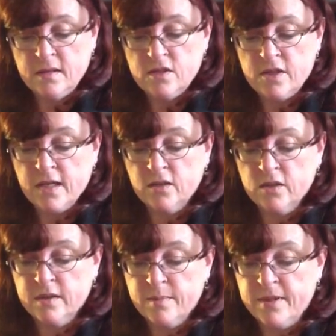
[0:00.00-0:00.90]
Jack
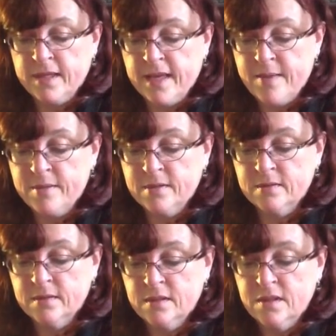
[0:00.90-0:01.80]
looked up at the captain,
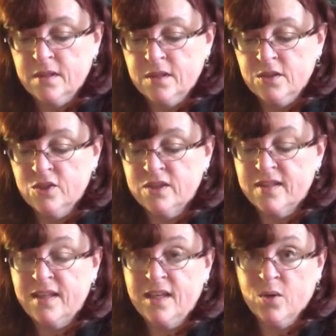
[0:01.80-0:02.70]
looked at
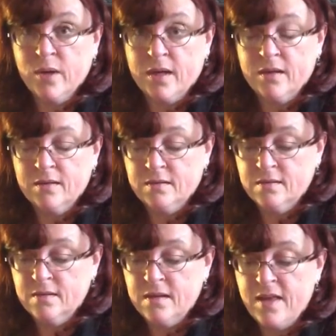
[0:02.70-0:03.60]
the earring,
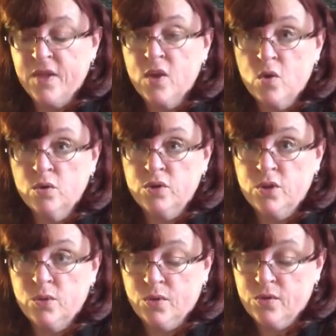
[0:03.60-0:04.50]
at the gold
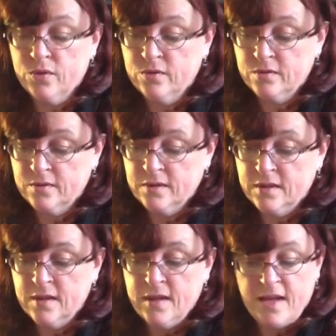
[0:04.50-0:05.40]
tooth,
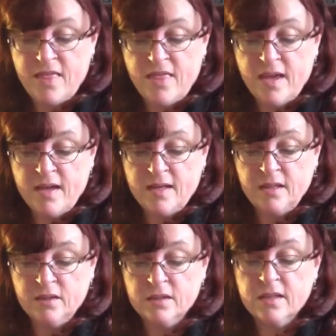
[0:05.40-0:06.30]
and then
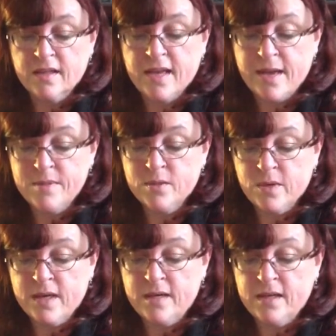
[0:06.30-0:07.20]
looked the captain
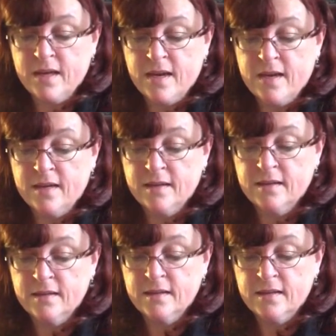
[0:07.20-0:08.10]
right in the eye.
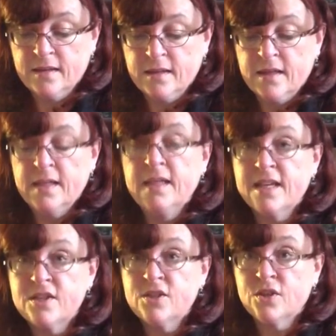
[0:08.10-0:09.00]

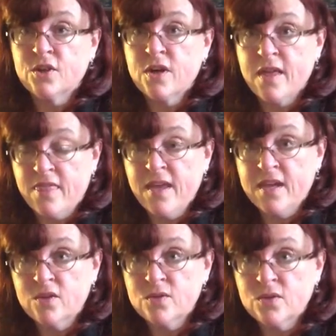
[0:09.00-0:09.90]
"Yes, sir, and
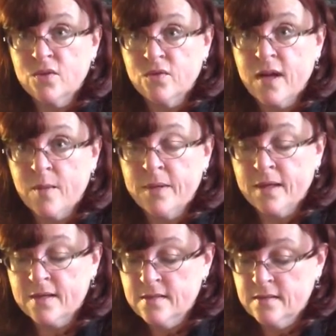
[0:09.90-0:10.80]
thank you, sir, for helping
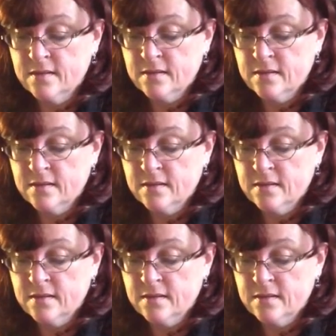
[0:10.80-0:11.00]
us."